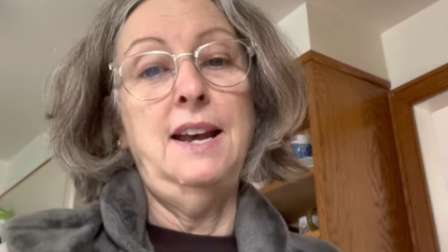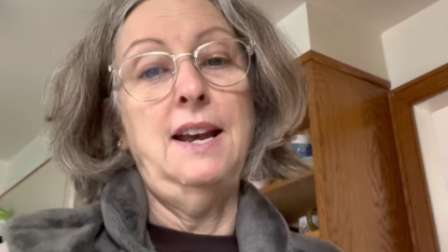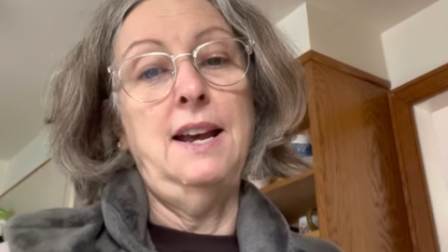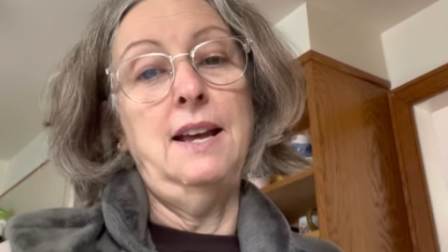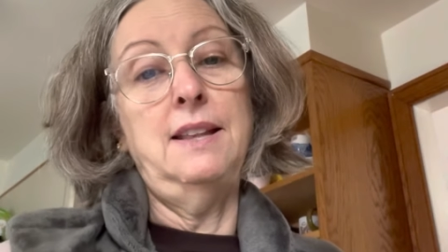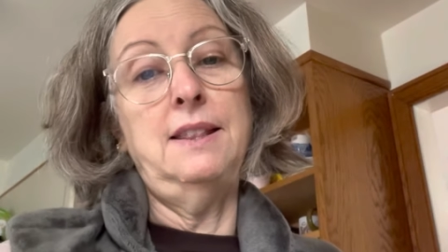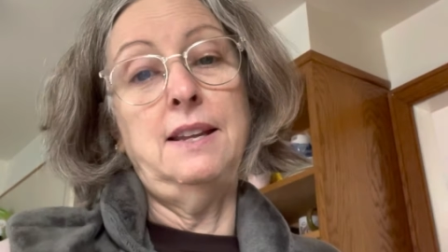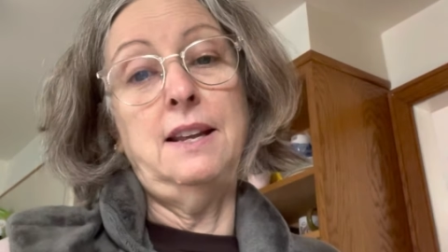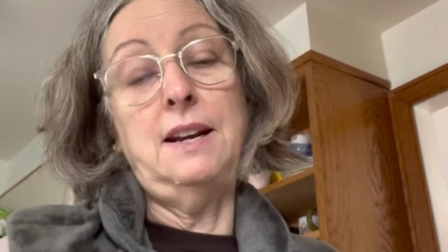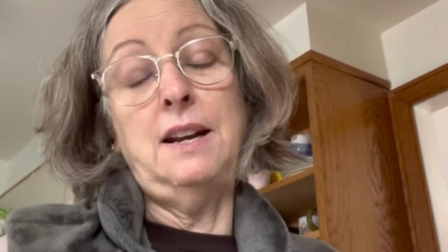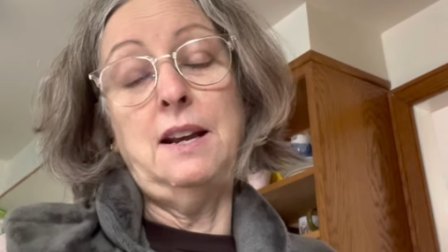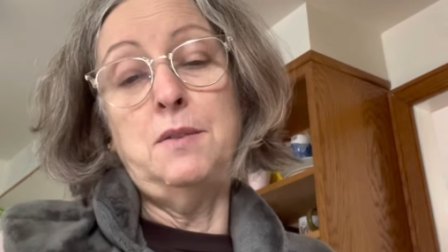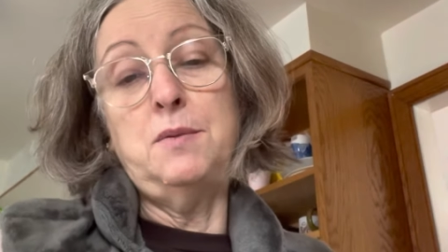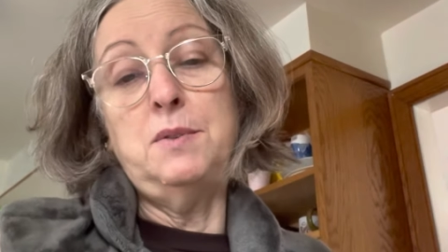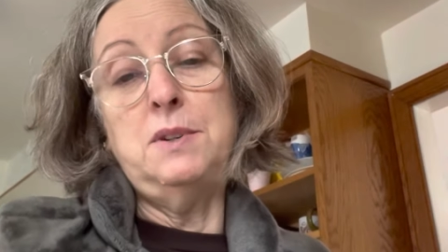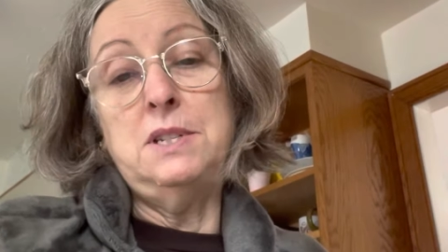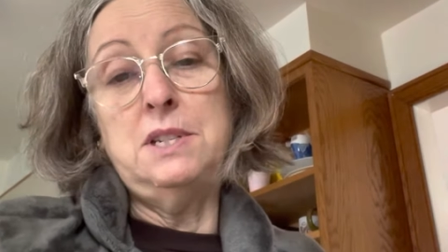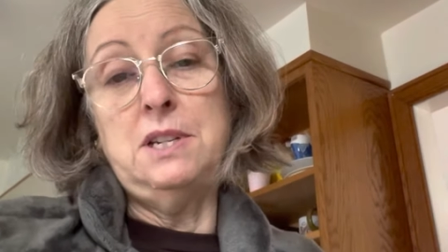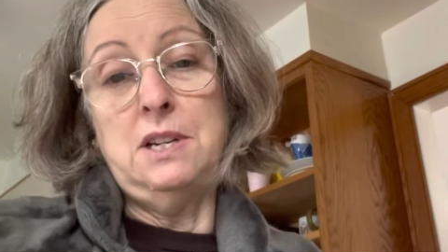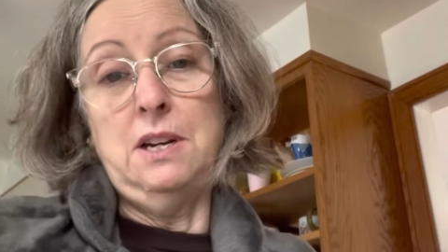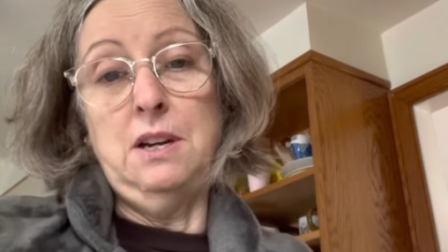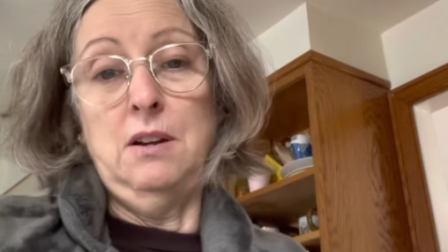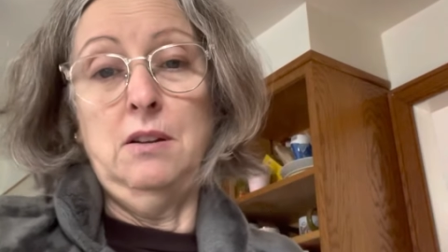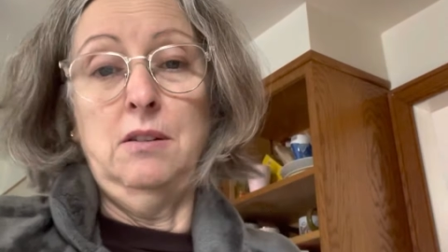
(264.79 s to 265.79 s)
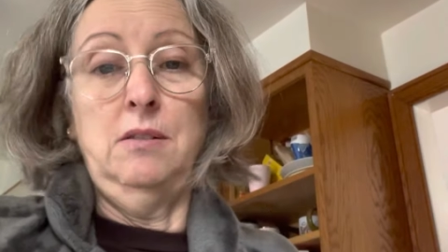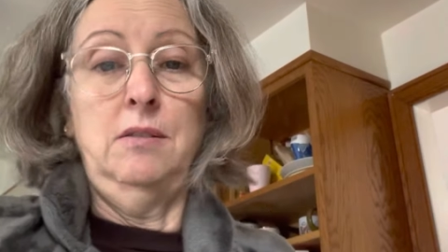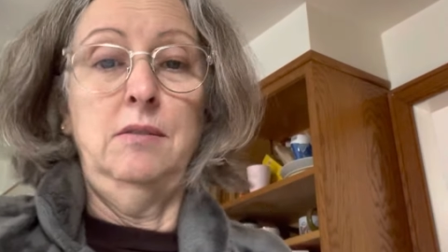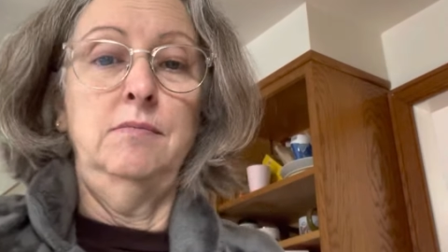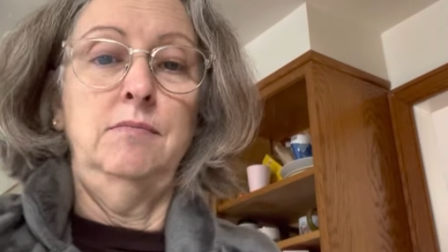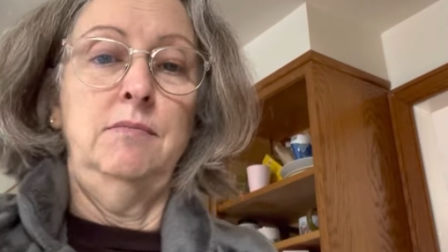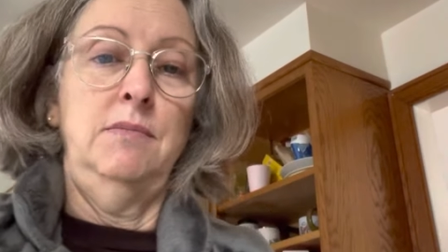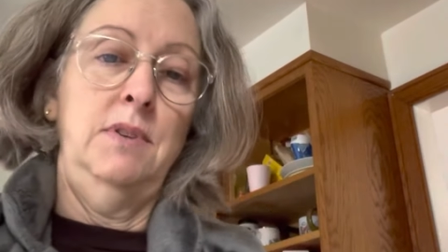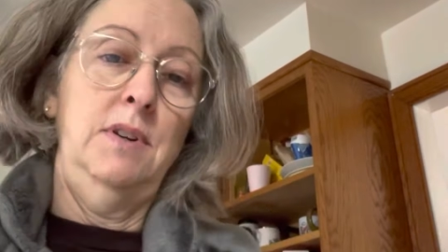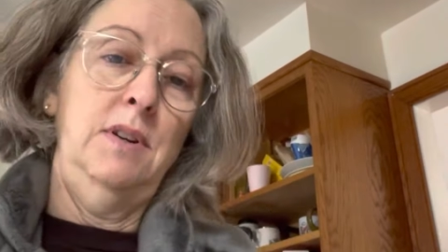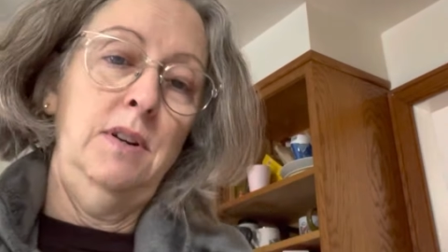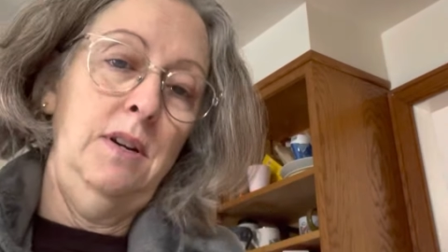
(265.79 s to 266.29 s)
And then I would tell
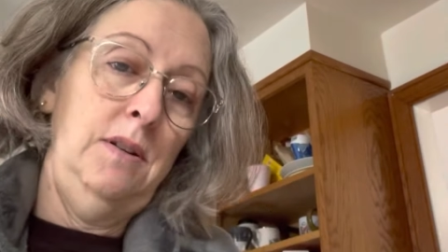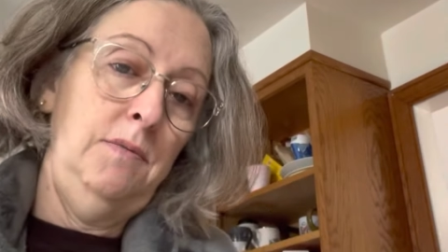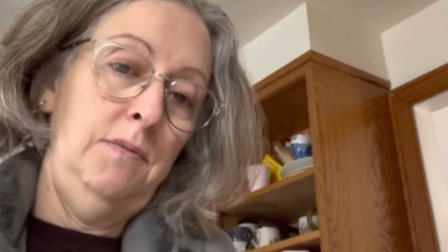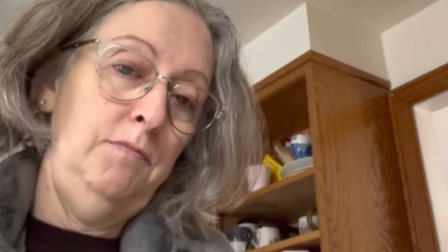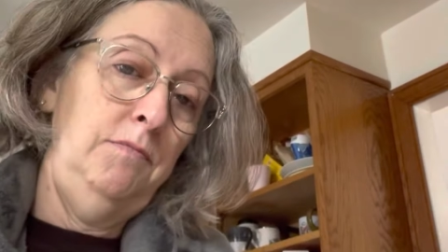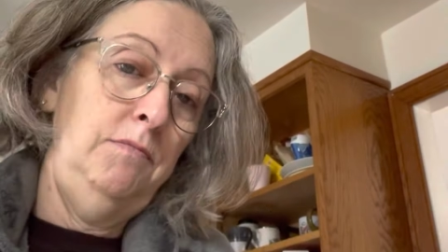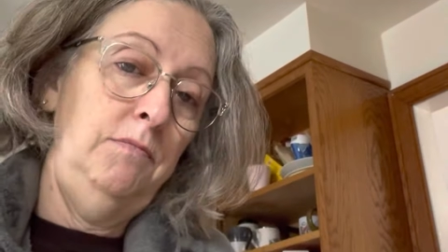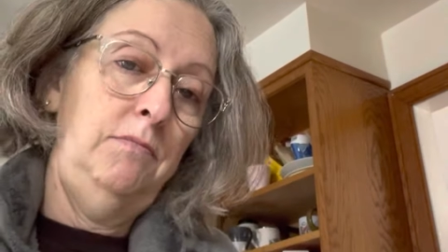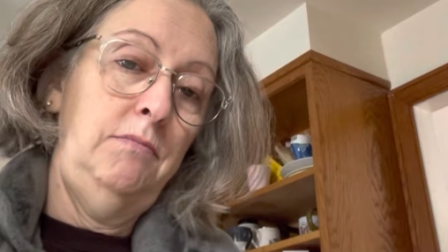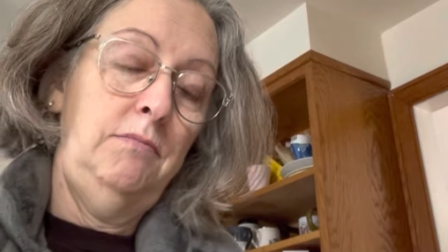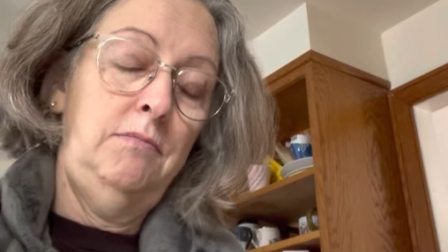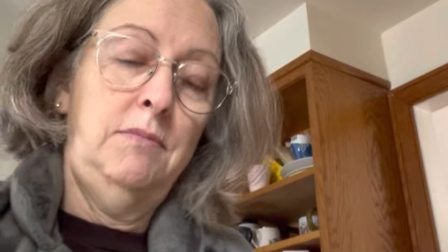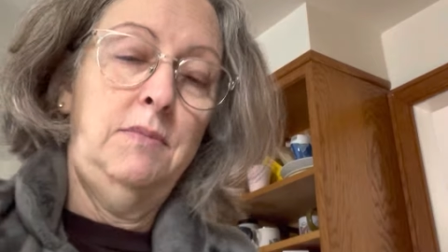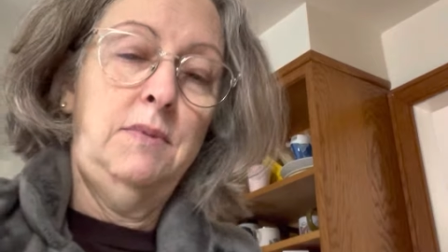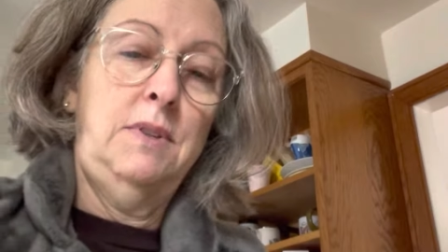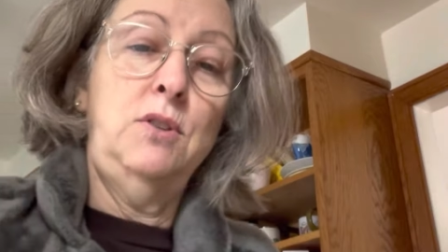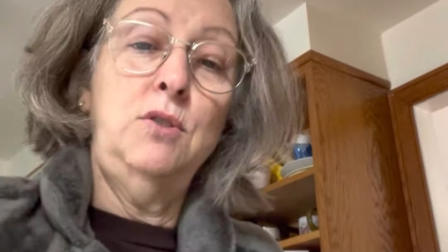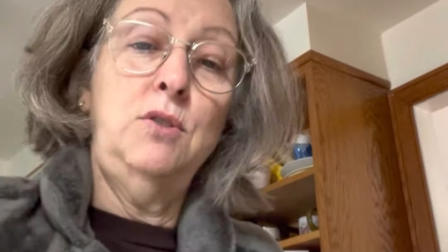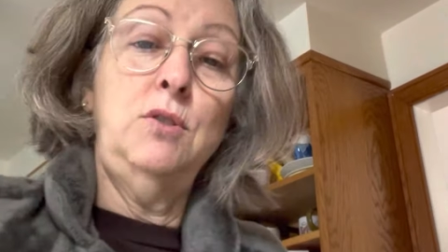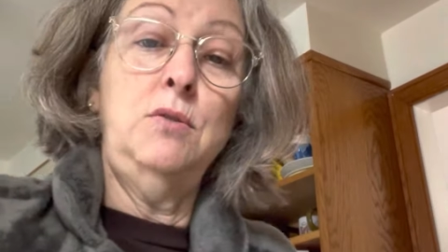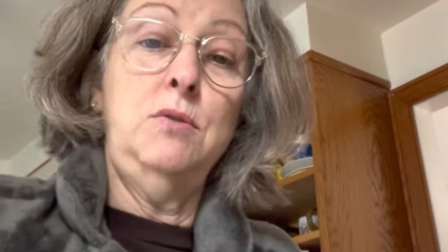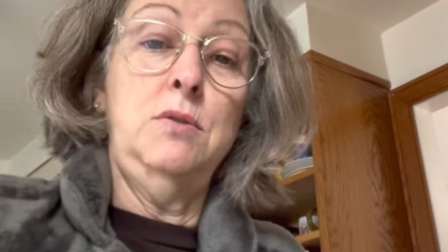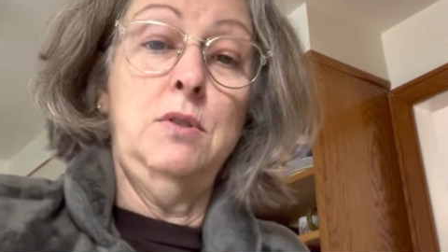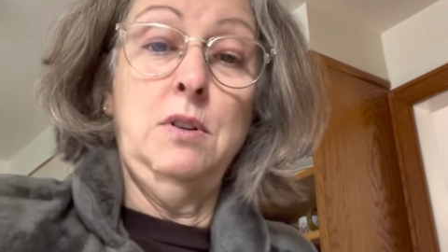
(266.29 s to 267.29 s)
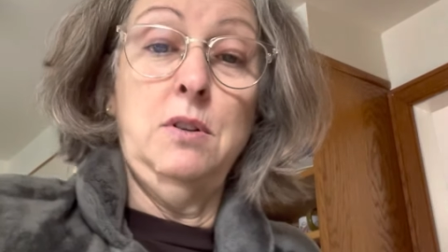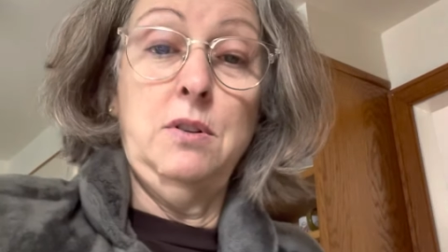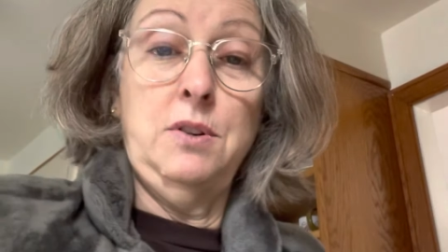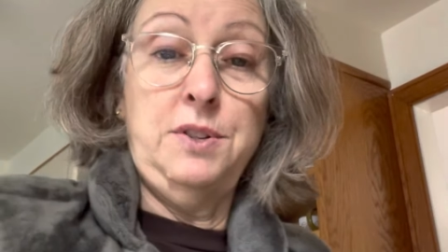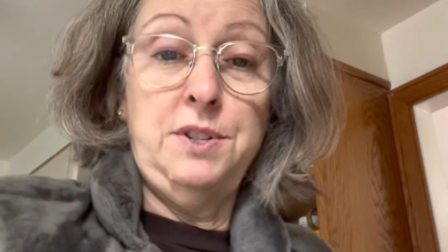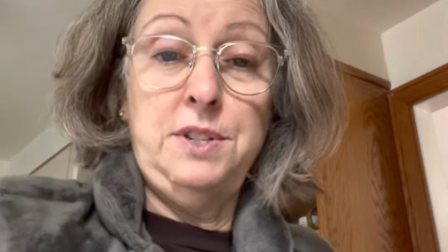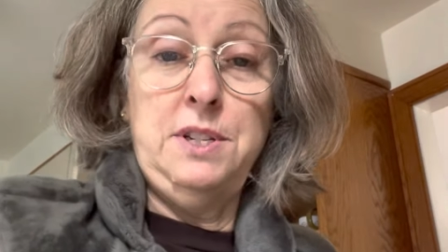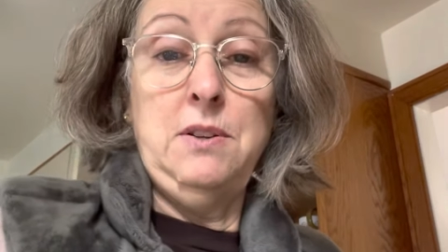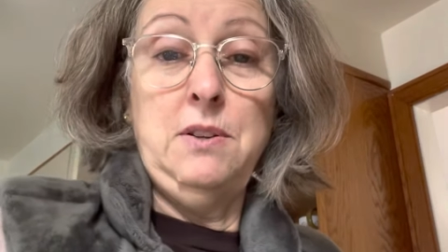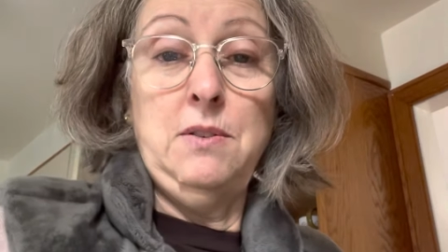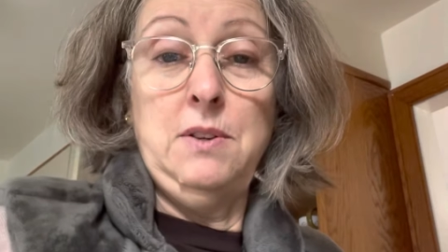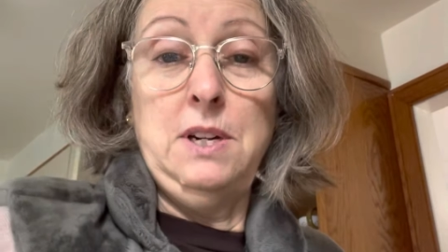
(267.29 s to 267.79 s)
Google or
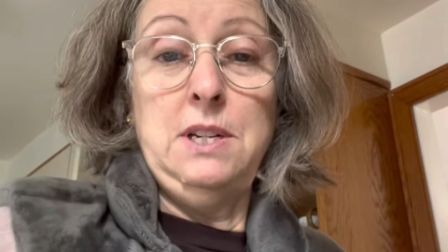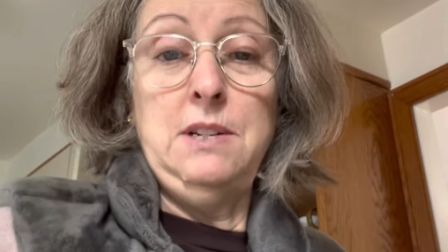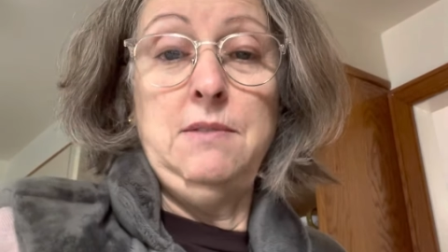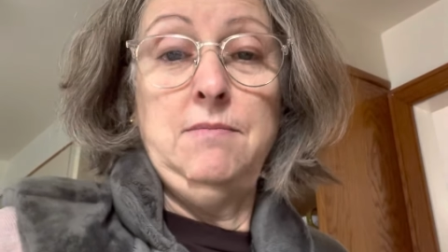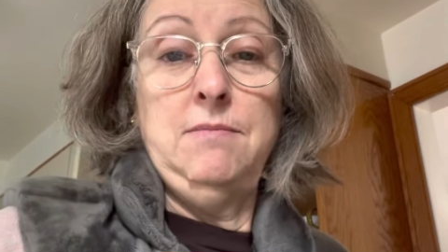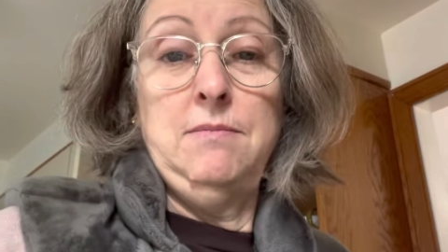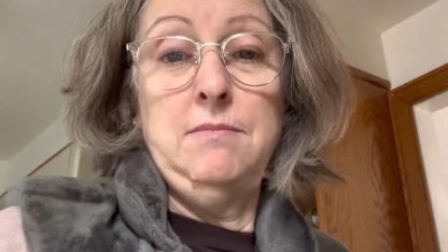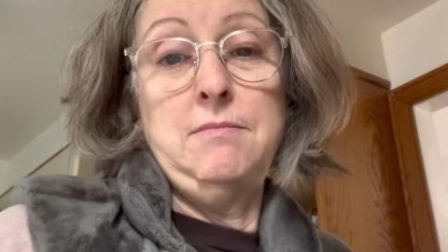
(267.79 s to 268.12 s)
Siri,